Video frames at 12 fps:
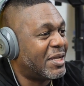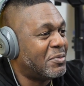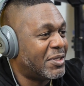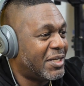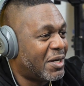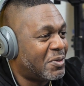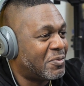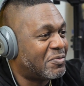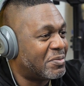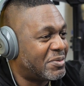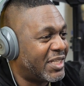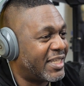they were known
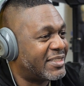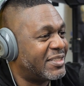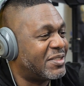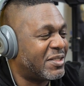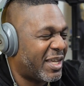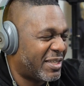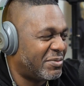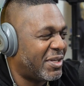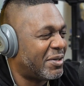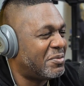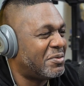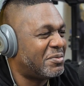from Texas. It's like,
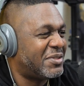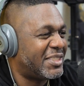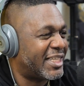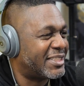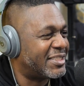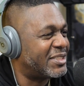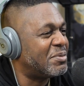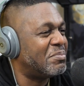yeah, we from Texas.